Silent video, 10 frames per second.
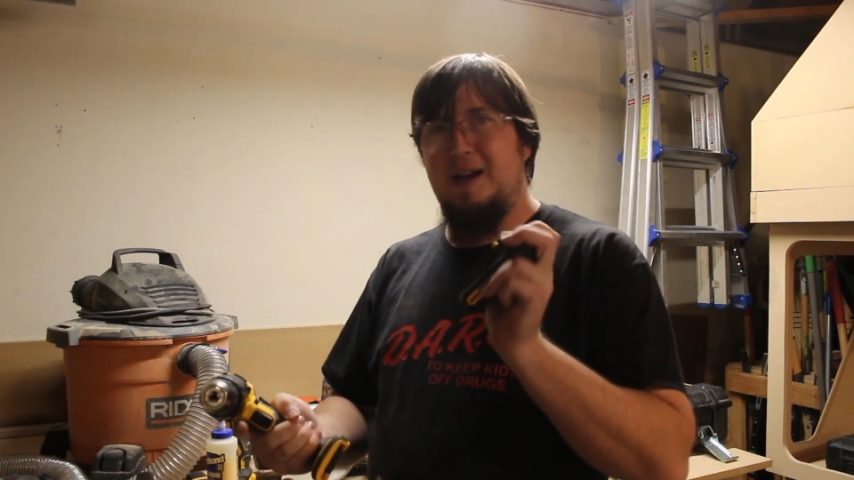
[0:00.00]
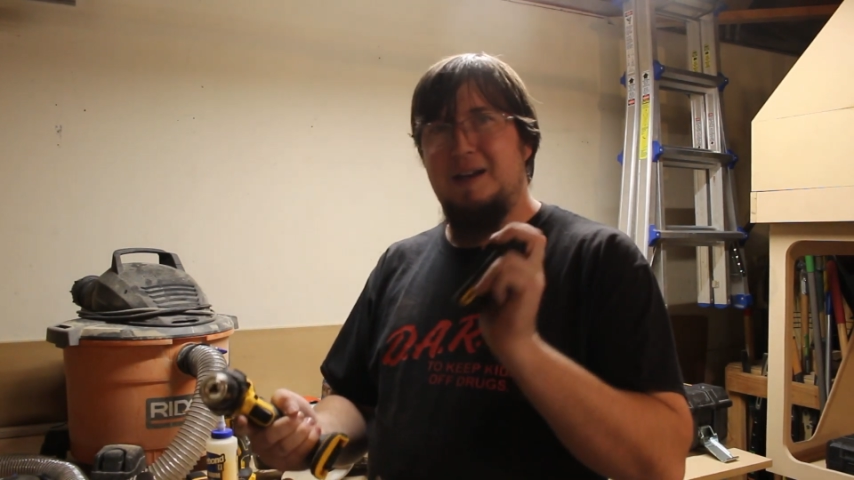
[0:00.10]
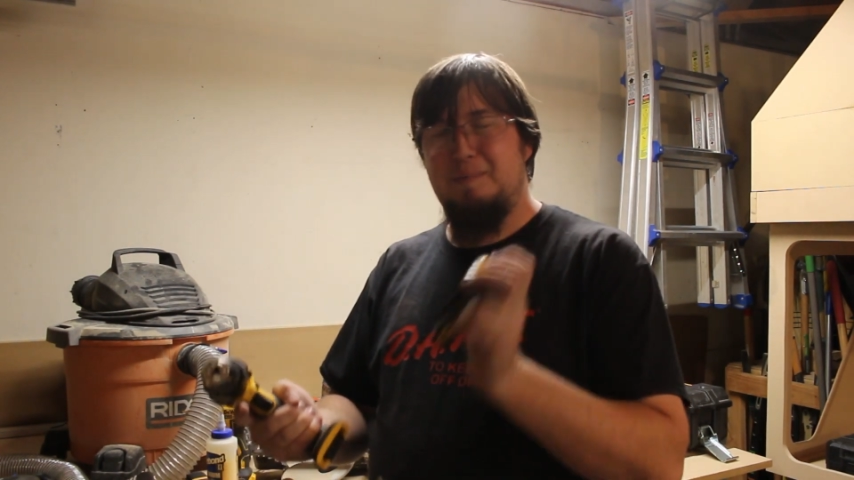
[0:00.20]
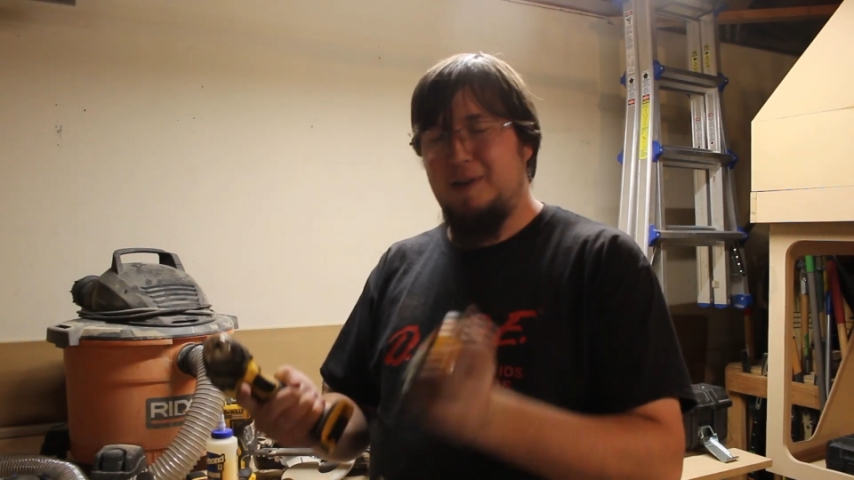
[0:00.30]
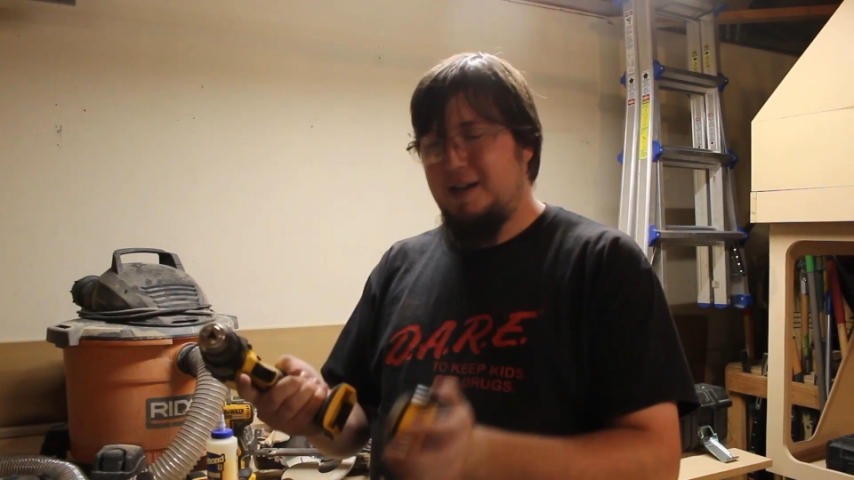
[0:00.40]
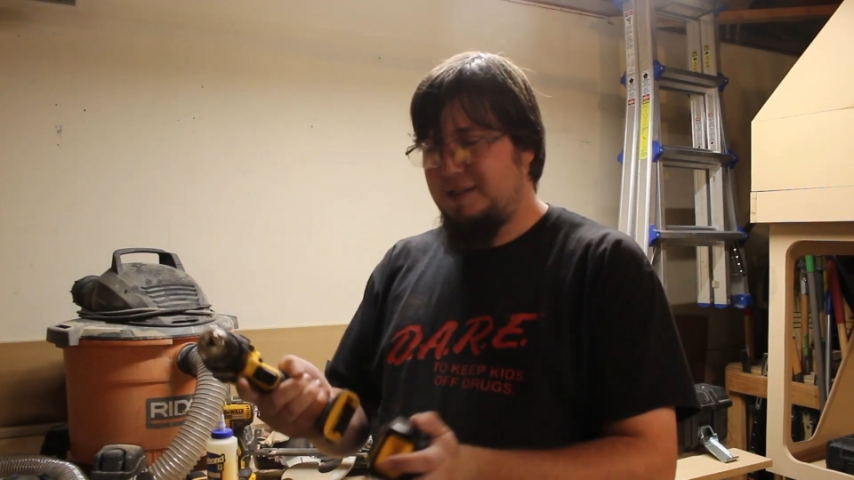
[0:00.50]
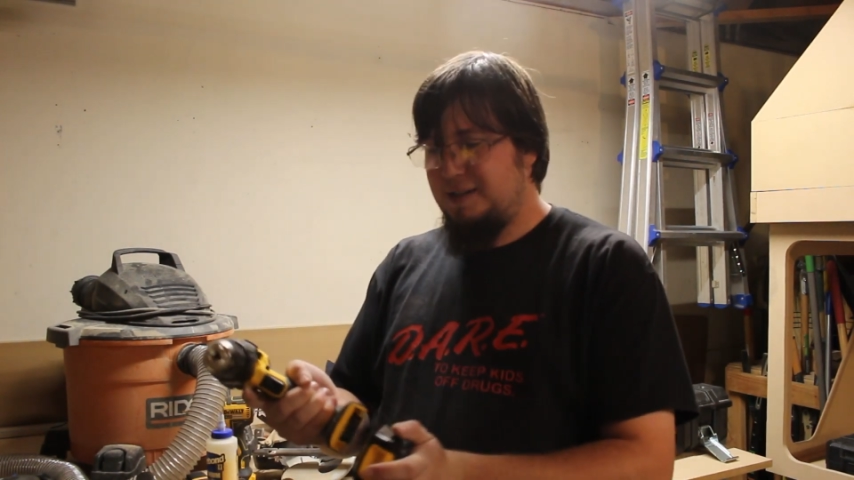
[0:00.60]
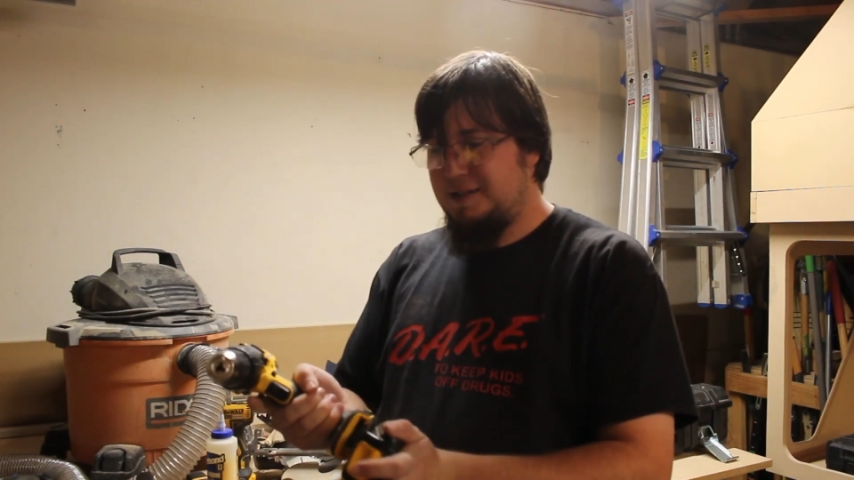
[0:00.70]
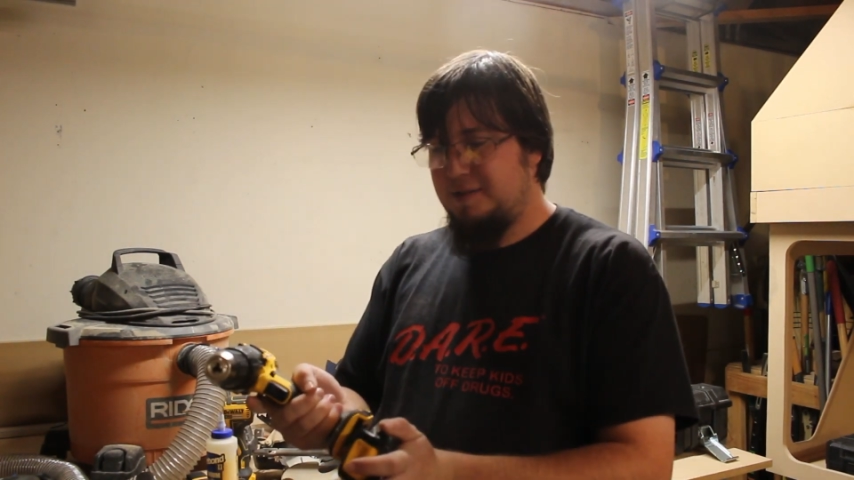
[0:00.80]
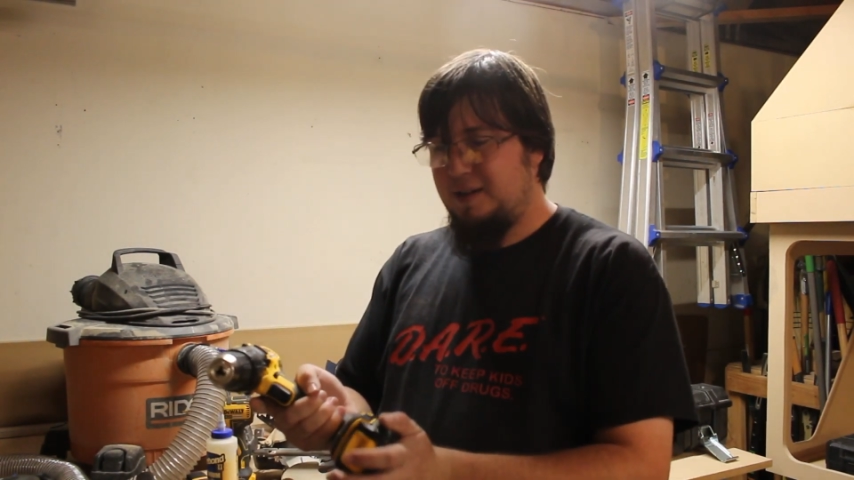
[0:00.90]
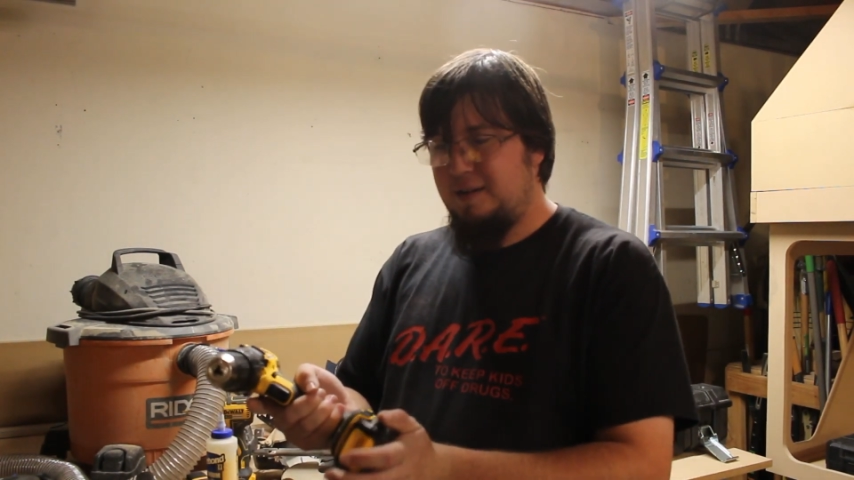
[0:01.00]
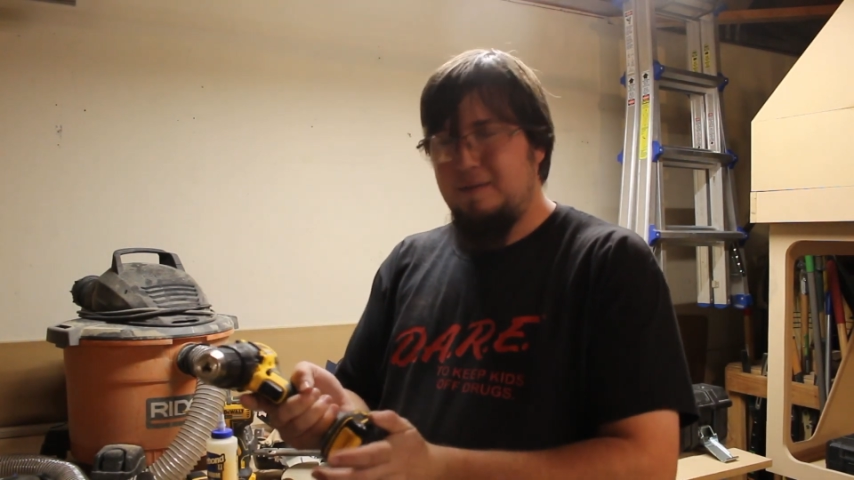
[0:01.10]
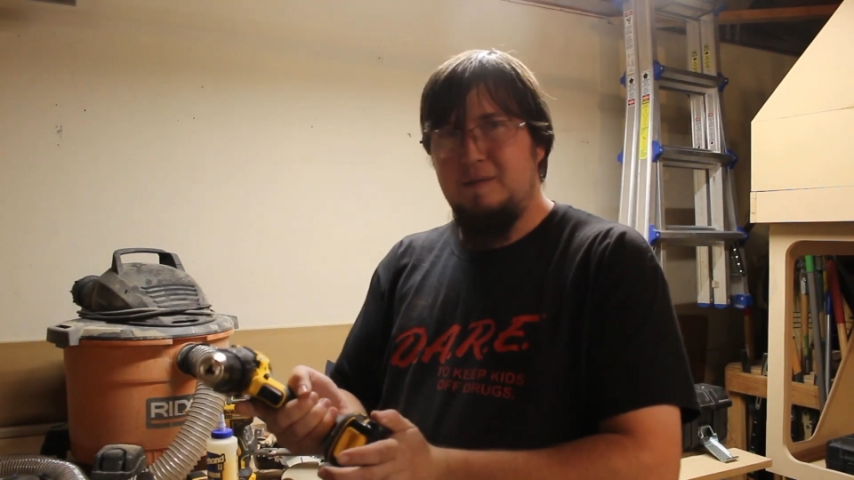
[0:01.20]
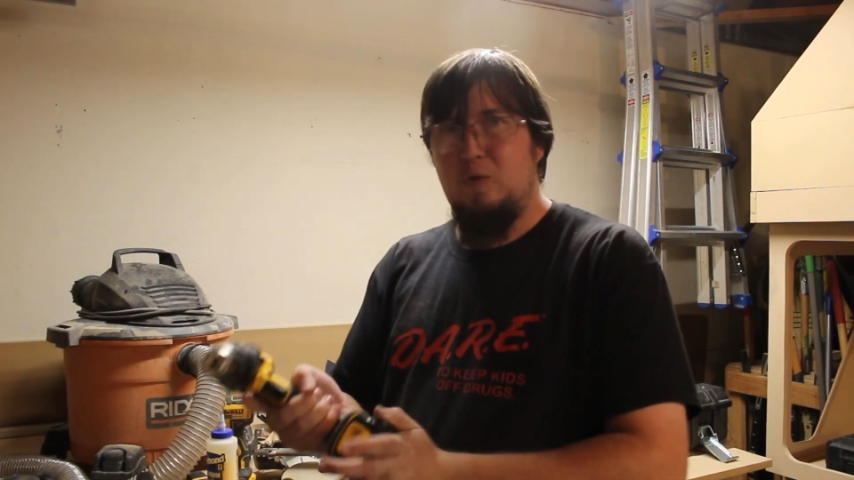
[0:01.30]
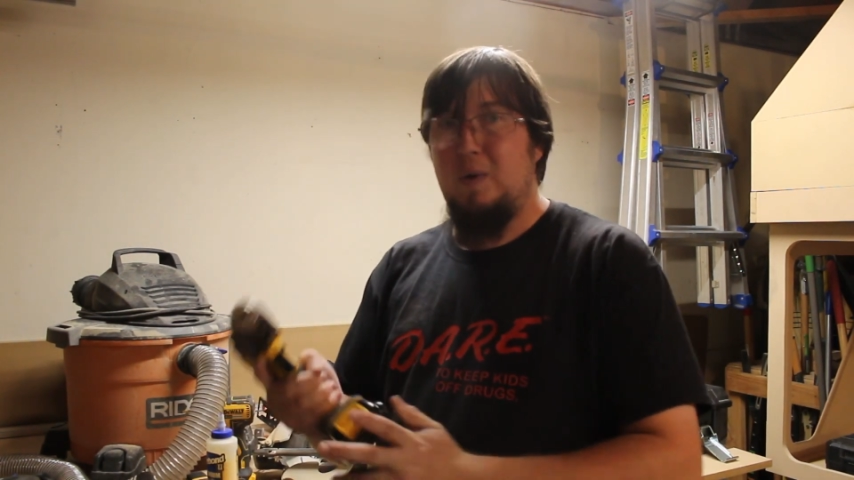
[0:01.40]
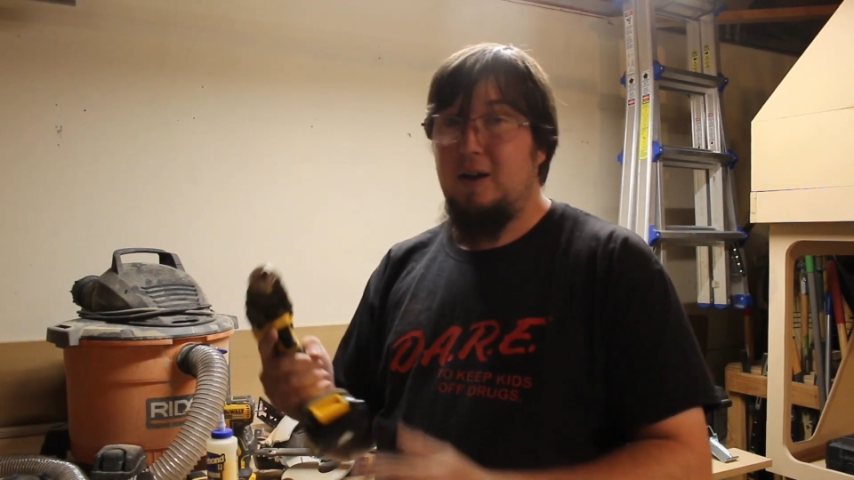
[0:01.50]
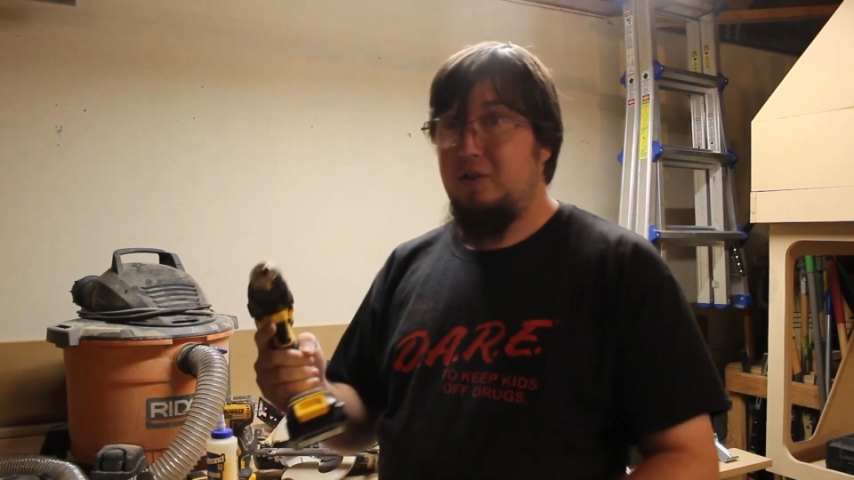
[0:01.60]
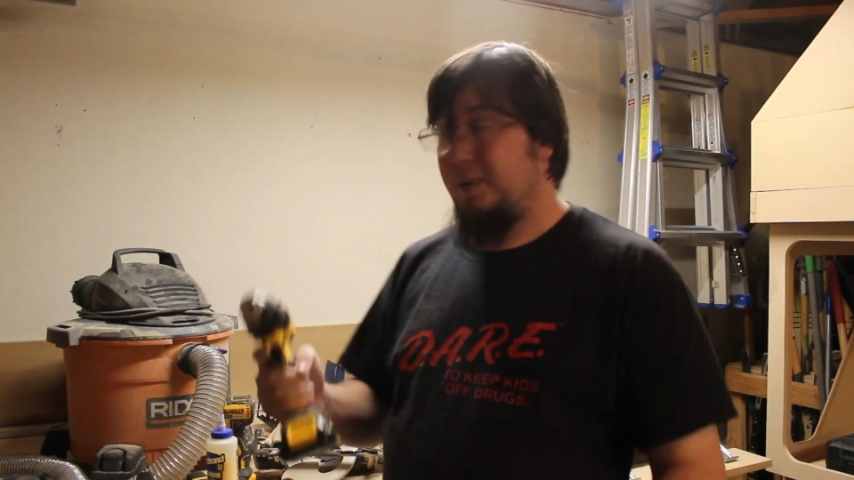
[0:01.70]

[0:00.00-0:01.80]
high capacity, so they wear out